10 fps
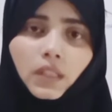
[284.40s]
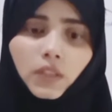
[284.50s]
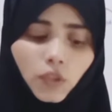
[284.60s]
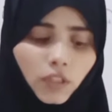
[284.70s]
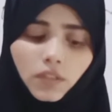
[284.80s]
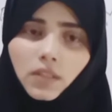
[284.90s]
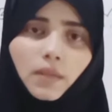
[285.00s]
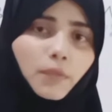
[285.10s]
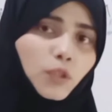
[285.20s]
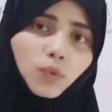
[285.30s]
So this is
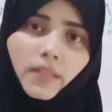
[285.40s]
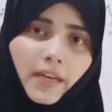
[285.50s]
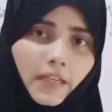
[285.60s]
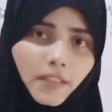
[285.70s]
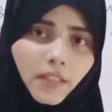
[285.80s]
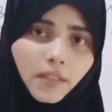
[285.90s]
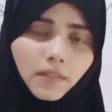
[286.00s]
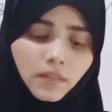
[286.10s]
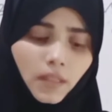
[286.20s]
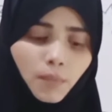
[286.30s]
number 2 character.
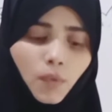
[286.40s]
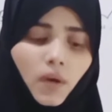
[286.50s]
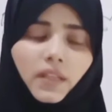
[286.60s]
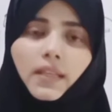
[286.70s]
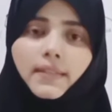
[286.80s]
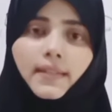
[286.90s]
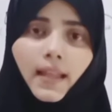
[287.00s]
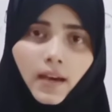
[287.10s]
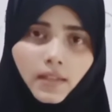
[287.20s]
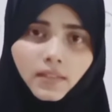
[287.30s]
Number 1 is
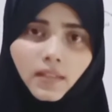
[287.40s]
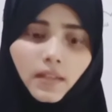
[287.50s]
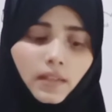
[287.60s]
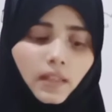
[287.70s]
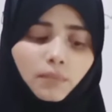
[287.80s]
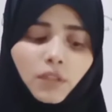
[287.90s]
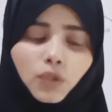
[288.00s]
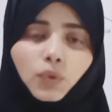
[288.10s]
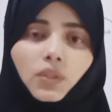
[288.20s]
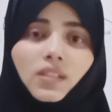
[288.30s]
lungs. Number
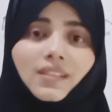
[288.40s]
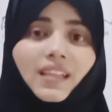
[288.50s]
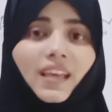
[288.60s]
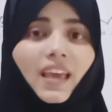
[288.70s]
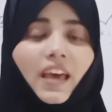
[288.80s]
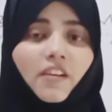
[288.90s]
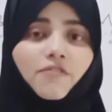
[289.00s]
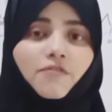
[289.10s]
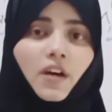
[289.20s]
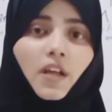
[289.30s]
2 is they have
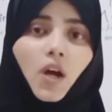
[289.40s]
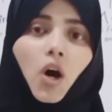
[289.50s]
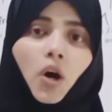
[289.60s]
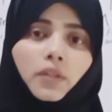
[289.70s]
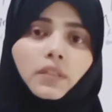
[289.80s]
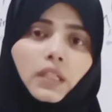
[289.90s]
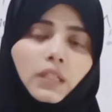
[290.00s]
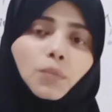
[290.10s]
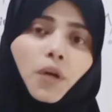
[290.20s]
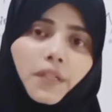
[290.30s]
fur on
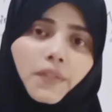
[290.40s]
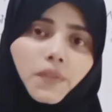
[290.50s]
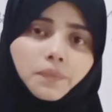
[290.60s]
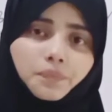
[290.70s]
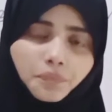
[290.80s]
their bodies.